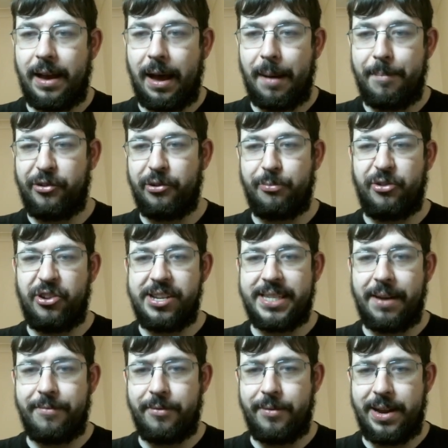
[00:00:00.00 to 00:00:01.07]
Bishop
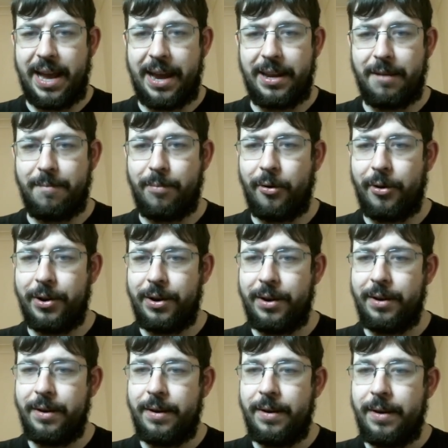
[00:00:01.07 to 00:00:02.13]
G7, regain the pawn,